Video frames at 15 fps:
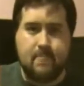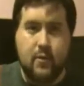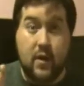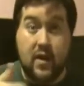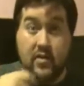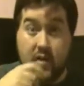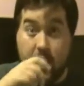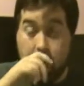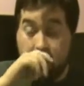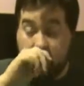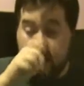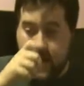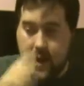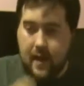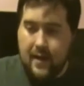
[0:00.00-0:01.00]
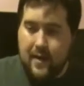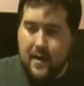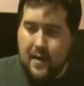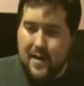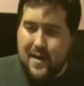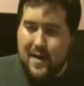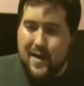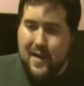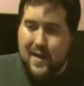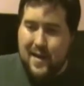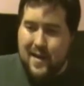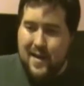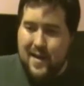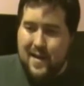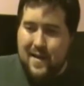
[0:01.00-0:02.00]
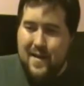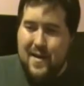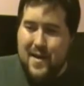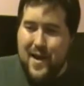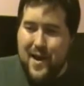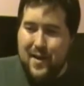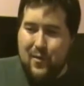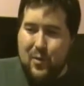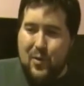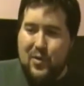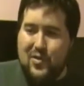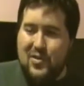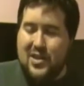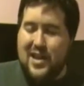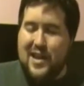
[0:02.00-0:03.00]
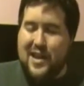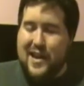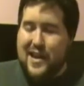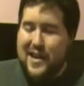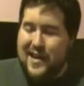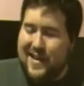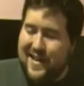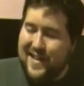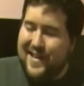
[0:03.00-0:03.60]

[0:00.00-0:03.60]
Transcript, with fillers: great job on that. And of course, the